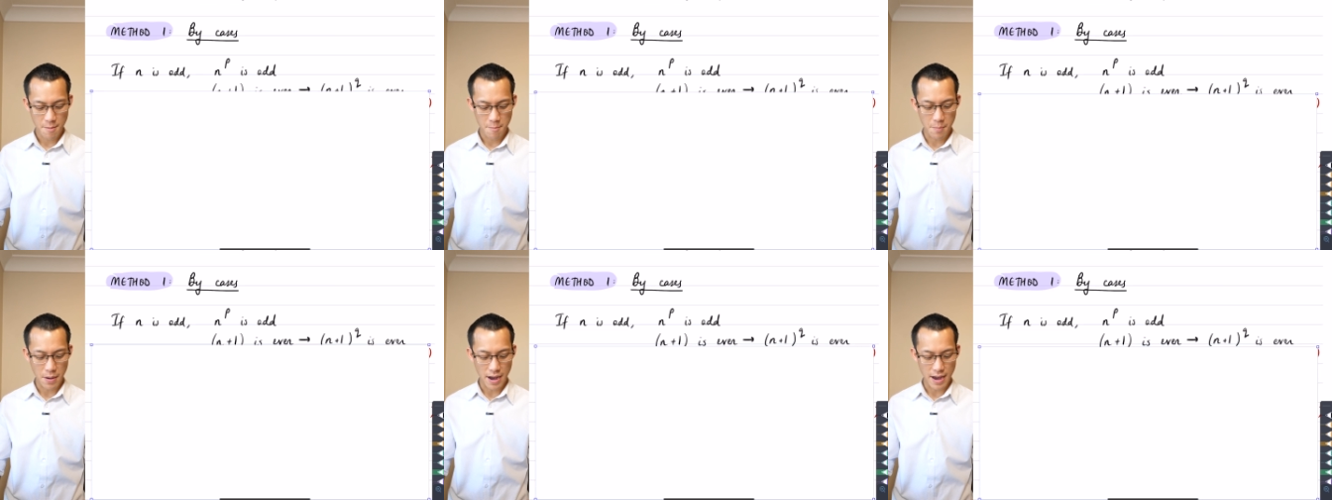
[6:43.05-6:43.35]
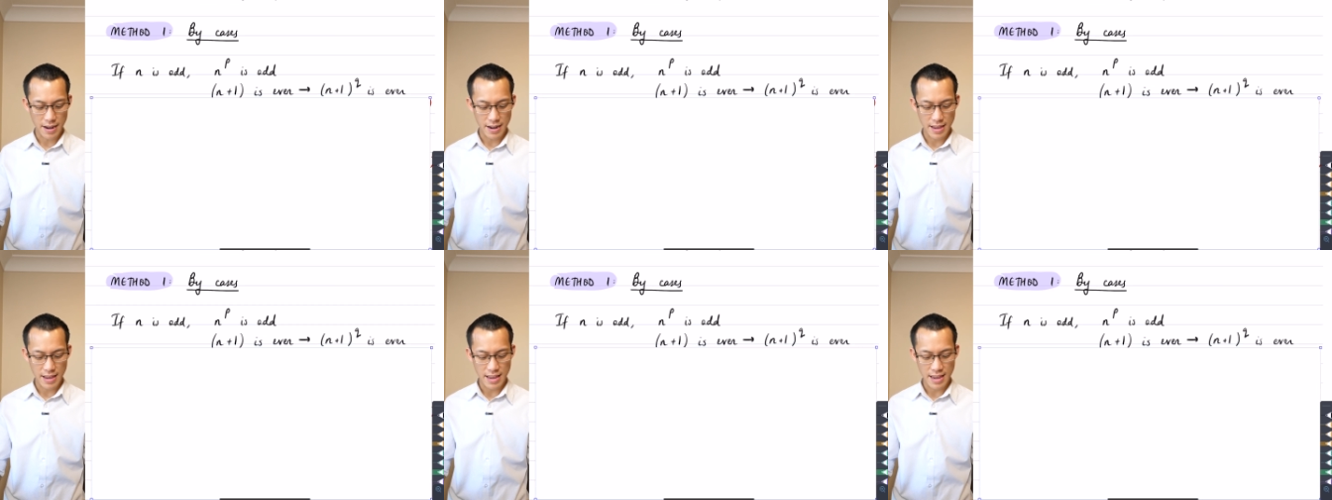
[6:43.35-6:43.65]

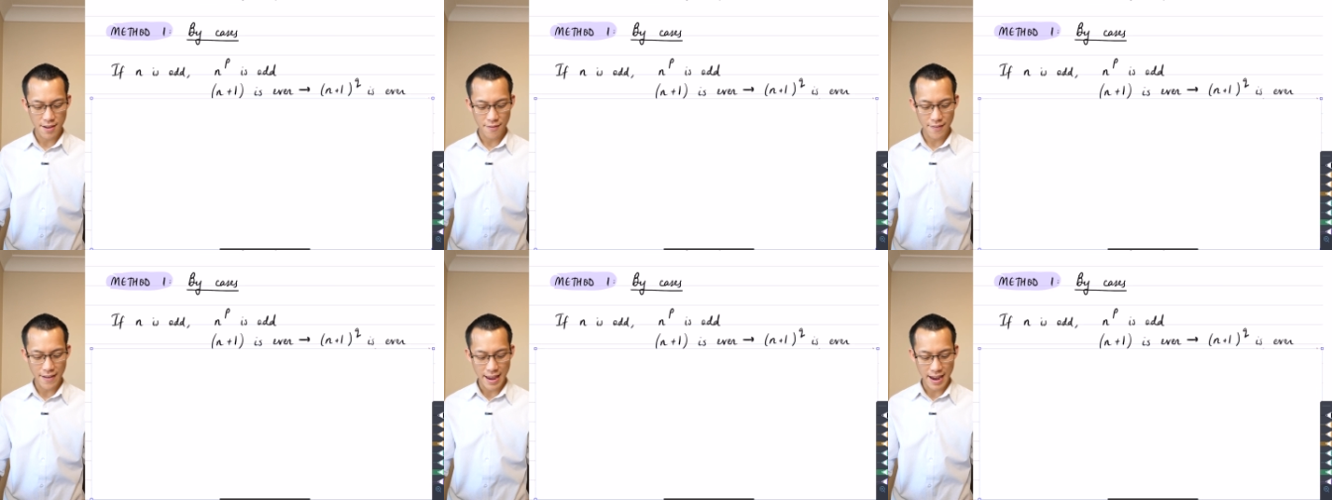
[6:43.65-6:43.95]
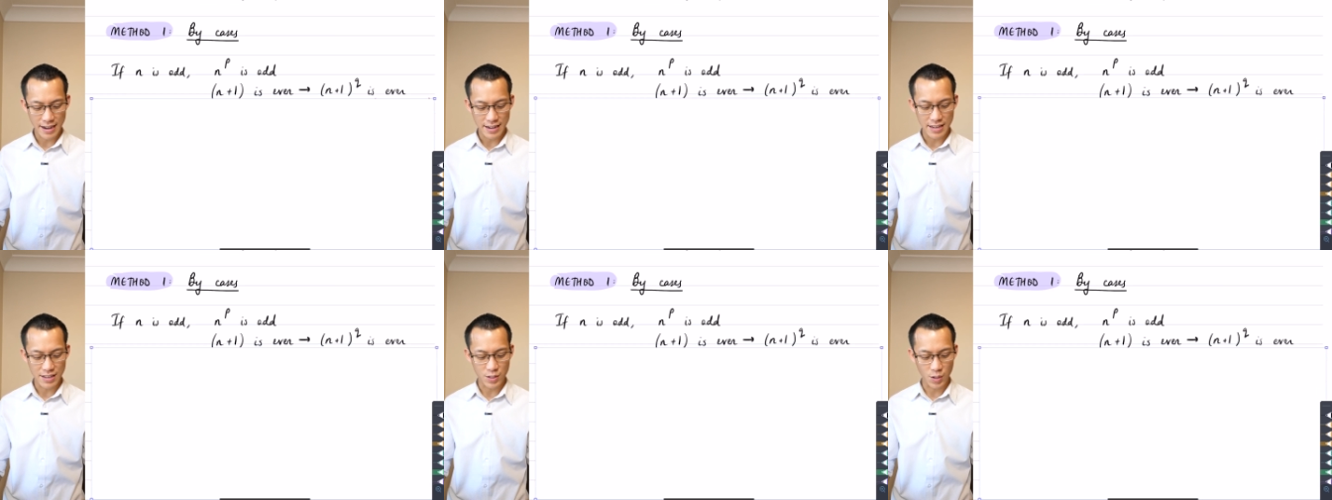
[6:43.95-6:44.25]
But if
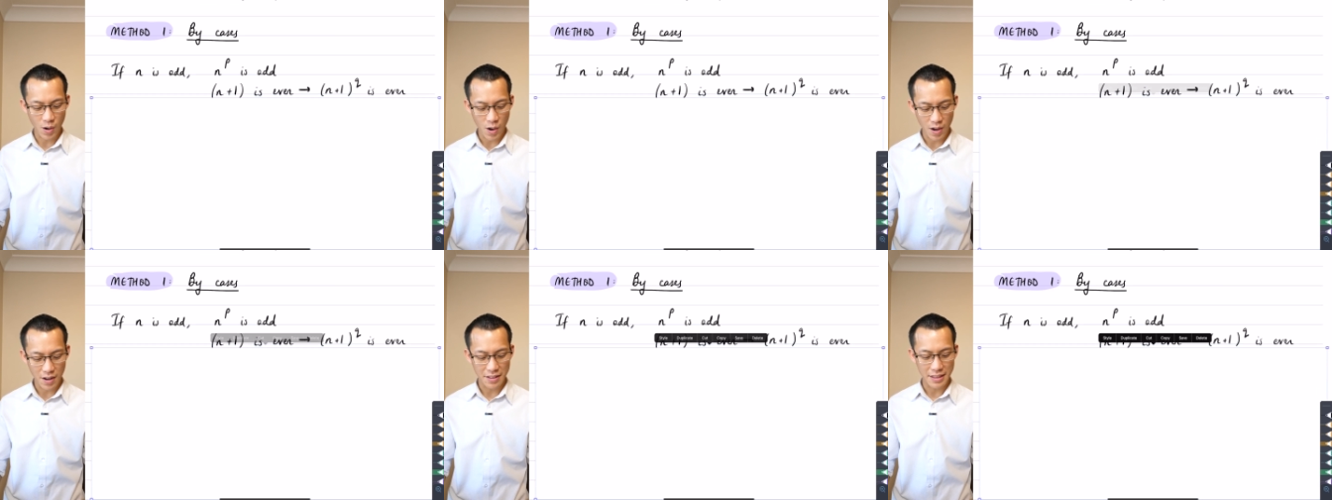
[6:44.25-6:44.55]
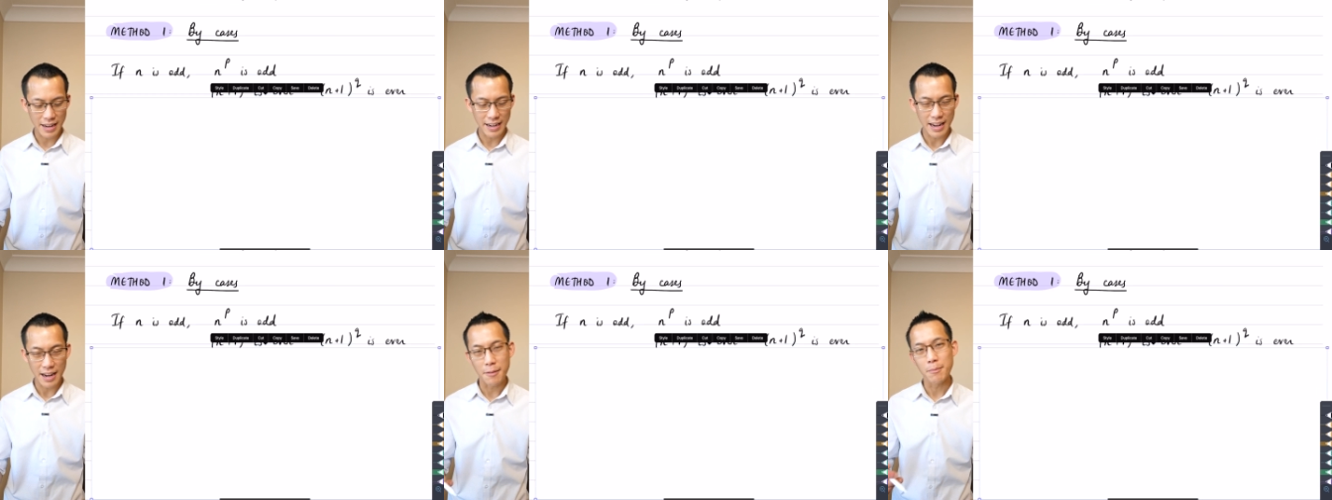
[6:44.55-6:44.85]
n is odd,
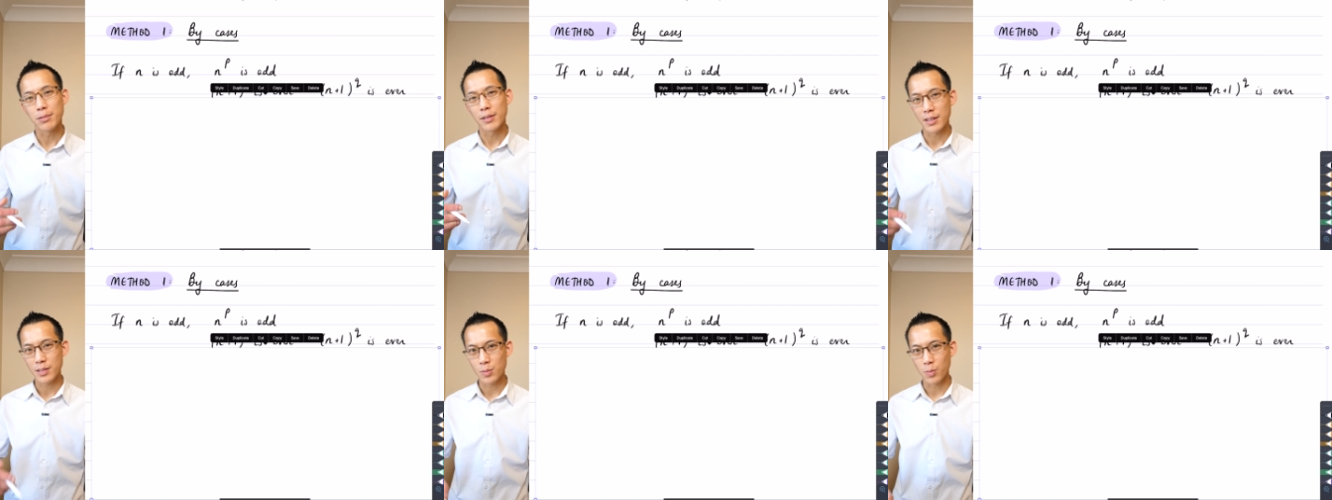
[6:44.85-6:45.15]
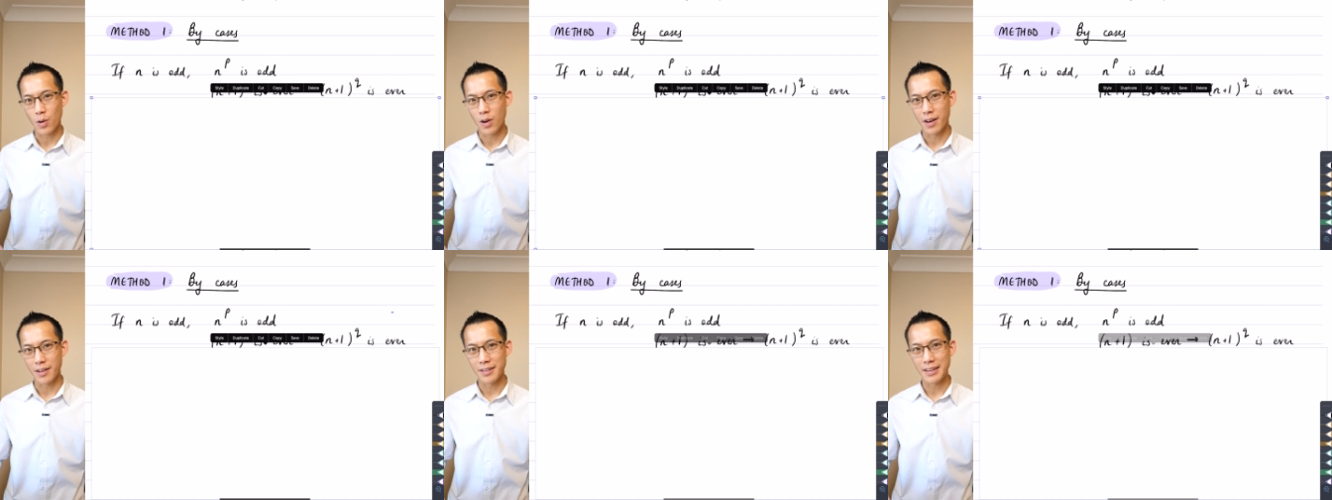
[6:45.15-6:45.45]
then n plus
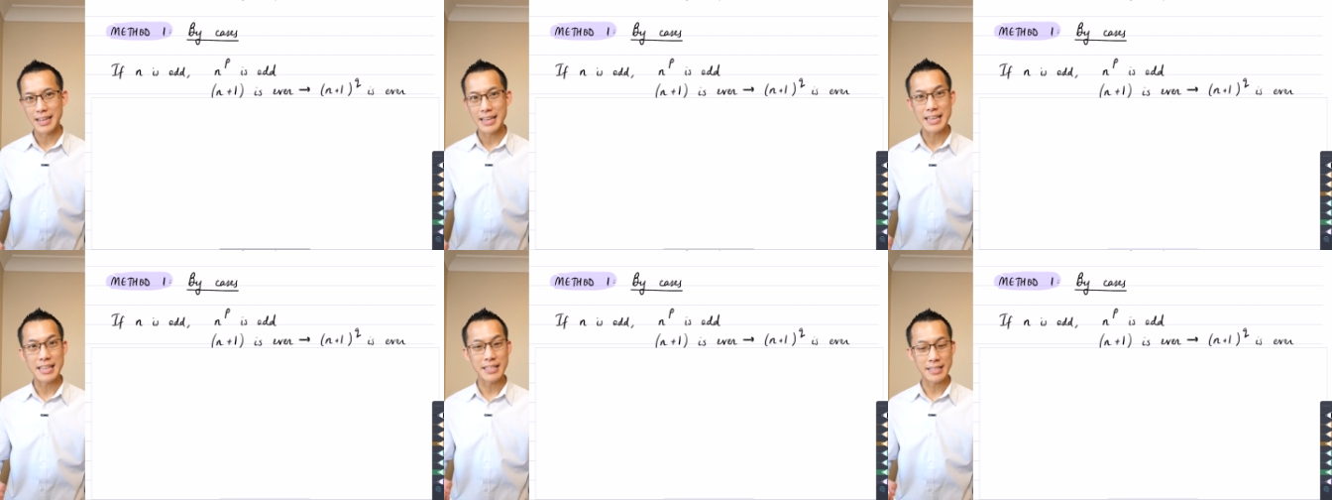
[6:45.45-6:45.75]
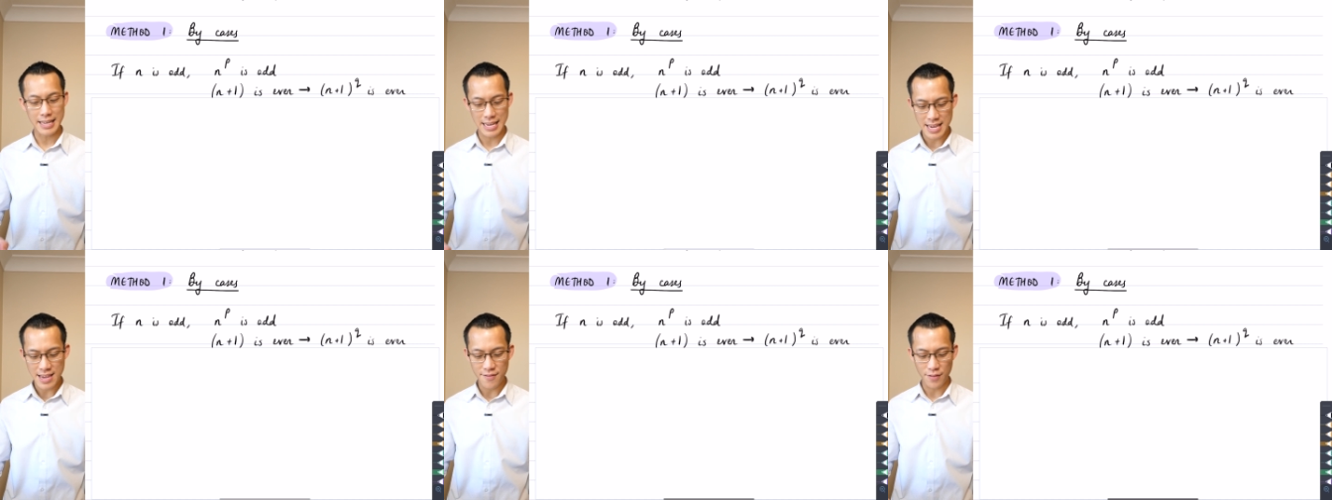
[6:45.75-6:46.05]
1
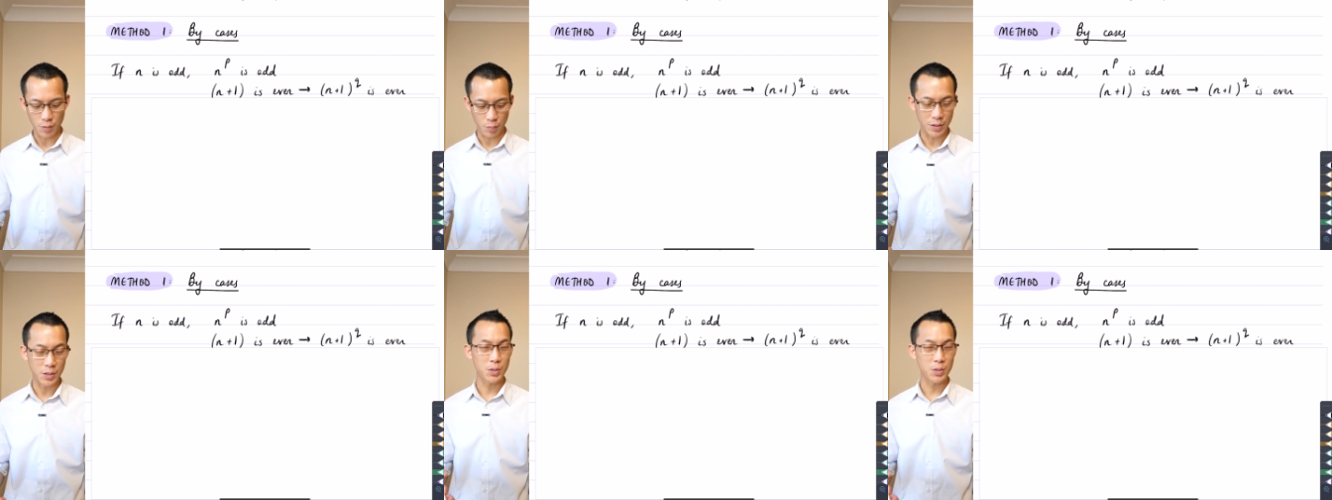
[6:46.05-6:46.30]
is even.